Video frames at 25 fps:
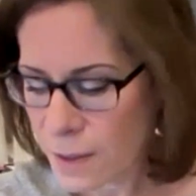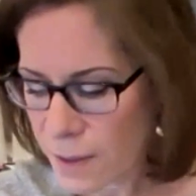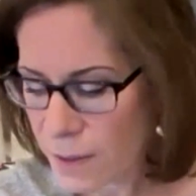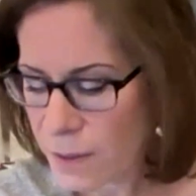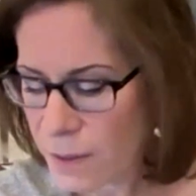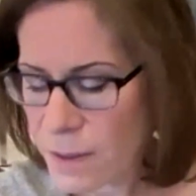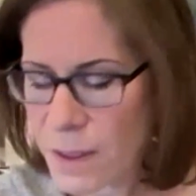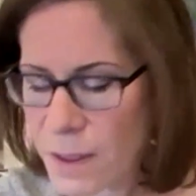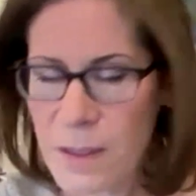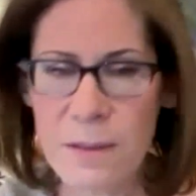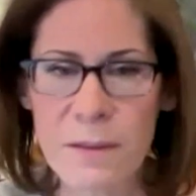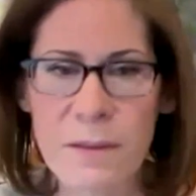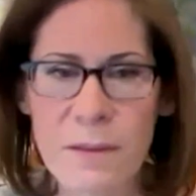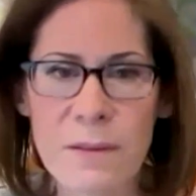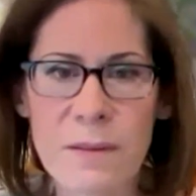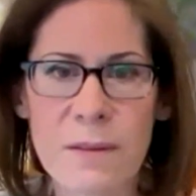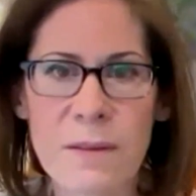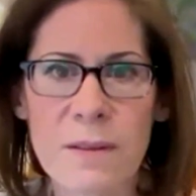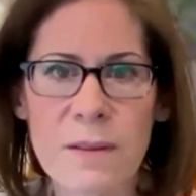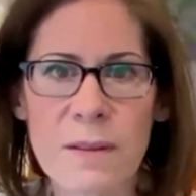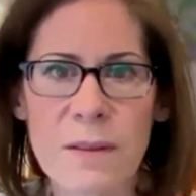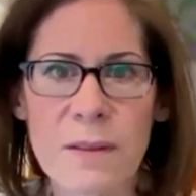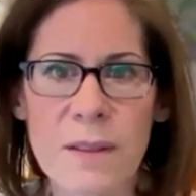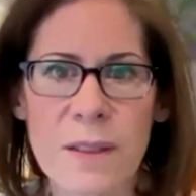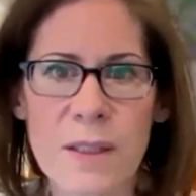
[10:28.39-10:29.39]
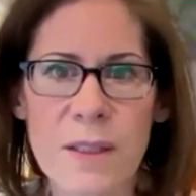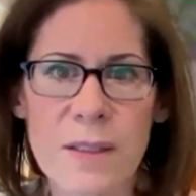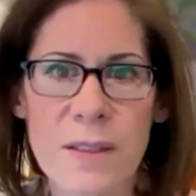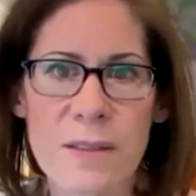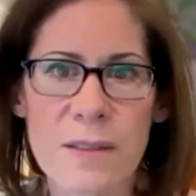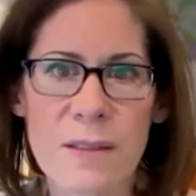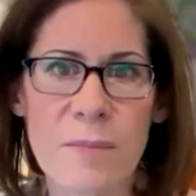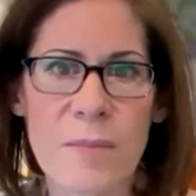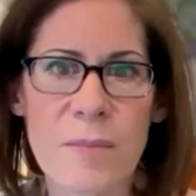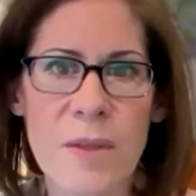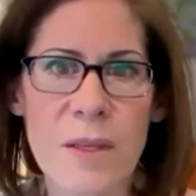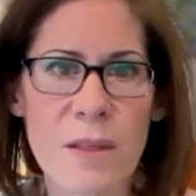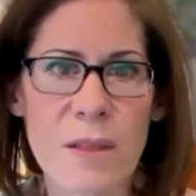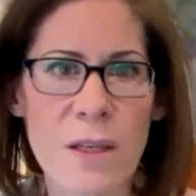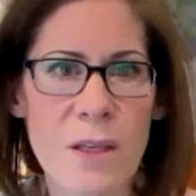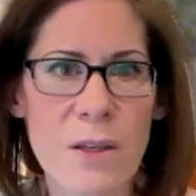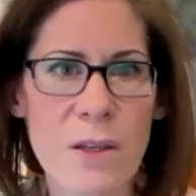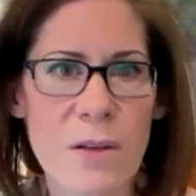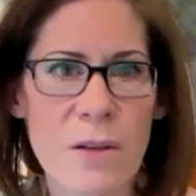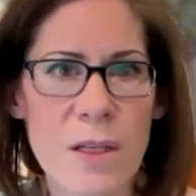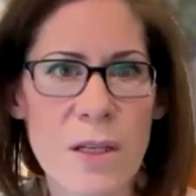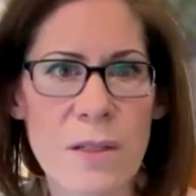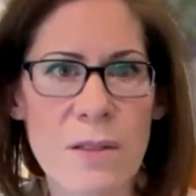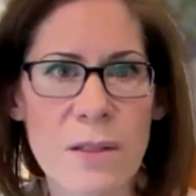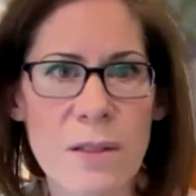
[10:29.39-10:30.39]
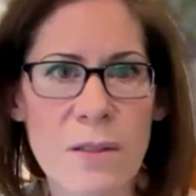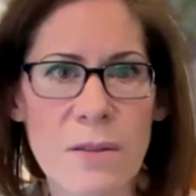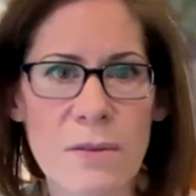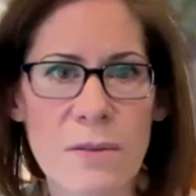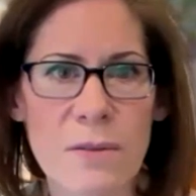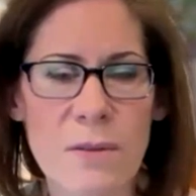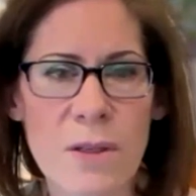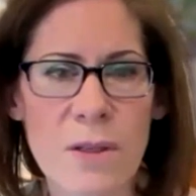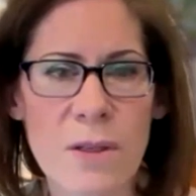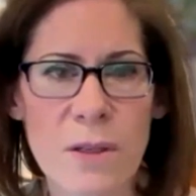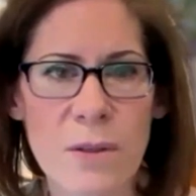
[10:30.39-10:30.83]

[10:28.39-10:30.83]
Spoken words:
then it's something that you need to,